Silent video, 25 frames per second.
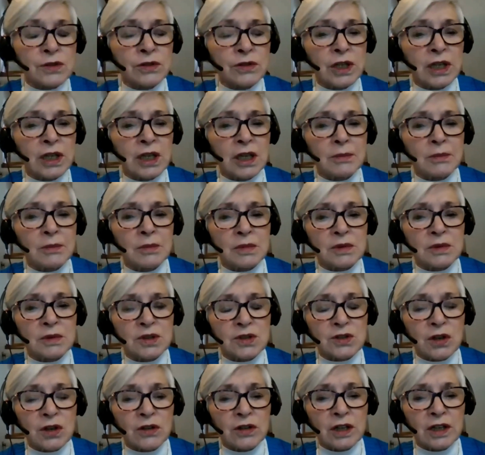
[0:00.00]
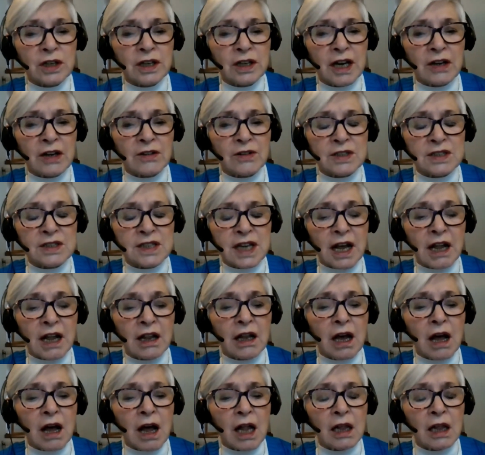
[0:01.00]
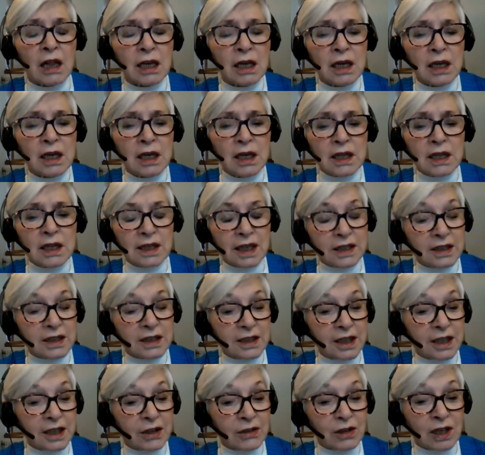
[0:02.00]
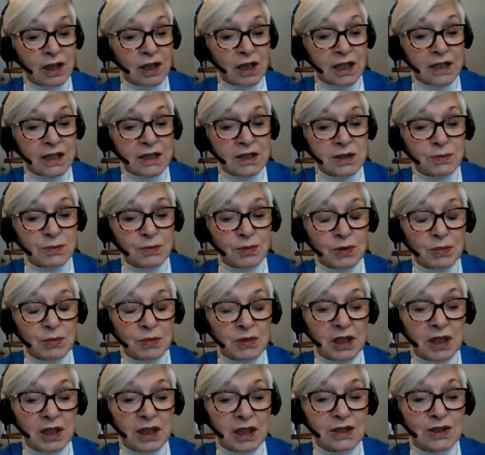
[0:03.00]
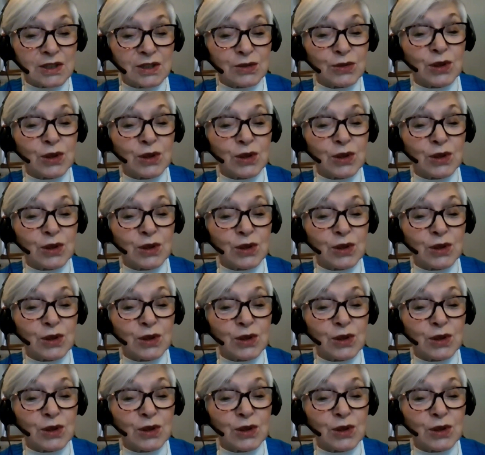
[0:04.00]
surname started out as El Al, like the airlines, but meaning